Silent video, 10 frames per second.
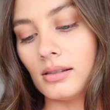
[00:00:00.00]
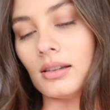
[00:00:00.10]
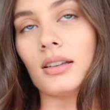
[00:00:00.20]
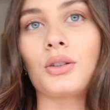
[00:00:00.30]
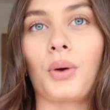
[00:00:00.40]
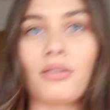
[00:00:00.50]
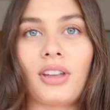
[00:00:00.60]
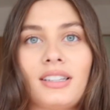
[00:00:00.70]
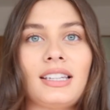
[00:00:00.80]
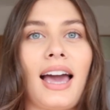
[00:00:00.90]
It's
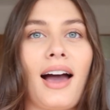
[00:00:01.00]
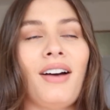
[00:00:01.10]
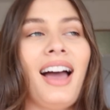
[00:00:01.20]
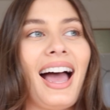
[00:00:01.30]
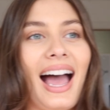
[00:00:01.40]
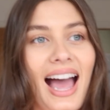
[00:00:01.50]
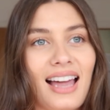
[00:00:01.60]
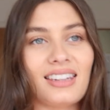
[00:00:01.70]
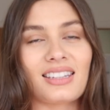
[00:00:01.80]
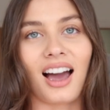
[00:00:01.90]
12:30 now, and